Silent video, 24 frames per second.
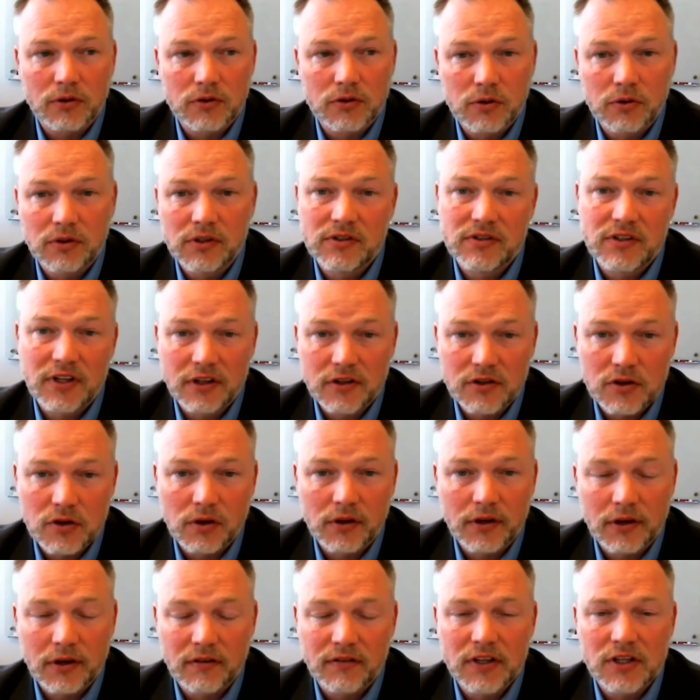to these digital
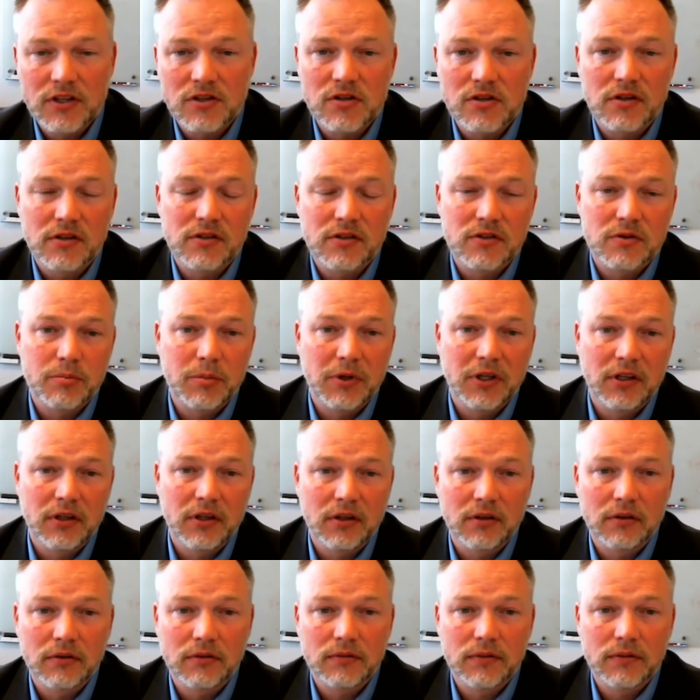interventions
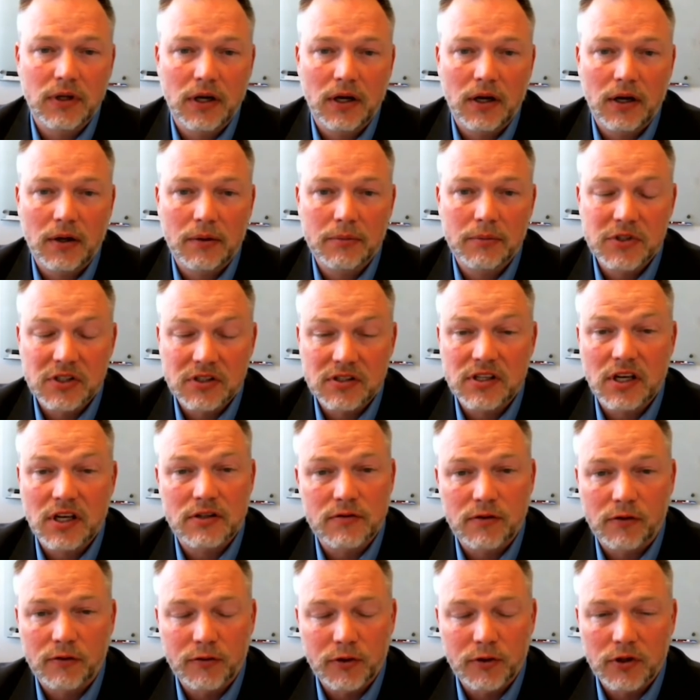being
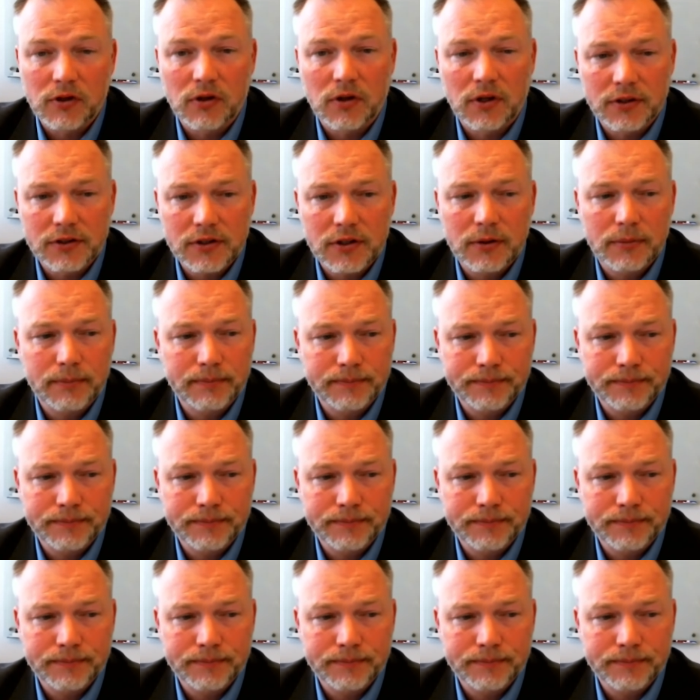successful for the long term.